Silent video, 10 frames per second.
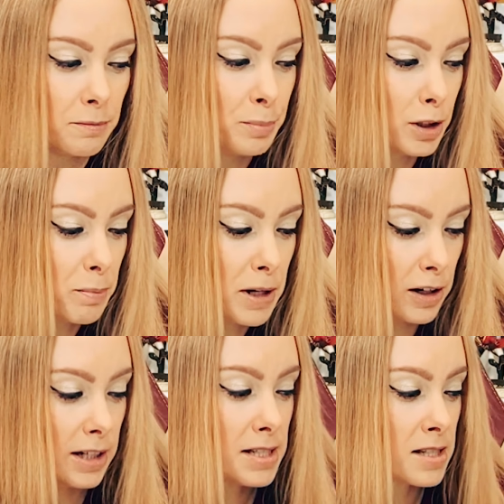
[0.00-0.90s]
book
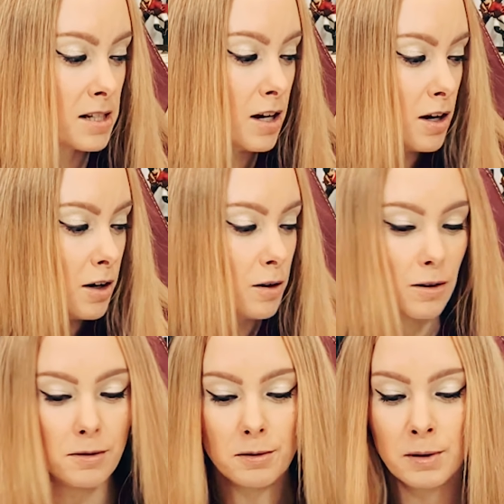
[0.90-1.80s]
purists
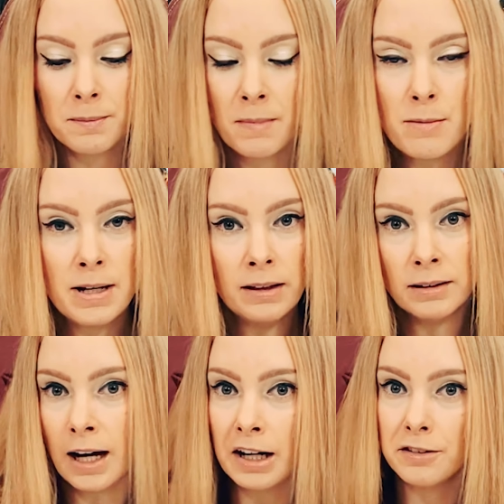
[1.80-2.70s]
who would maybe
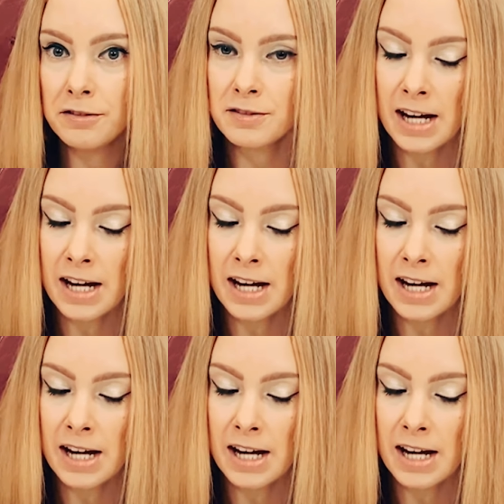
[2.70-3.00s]
love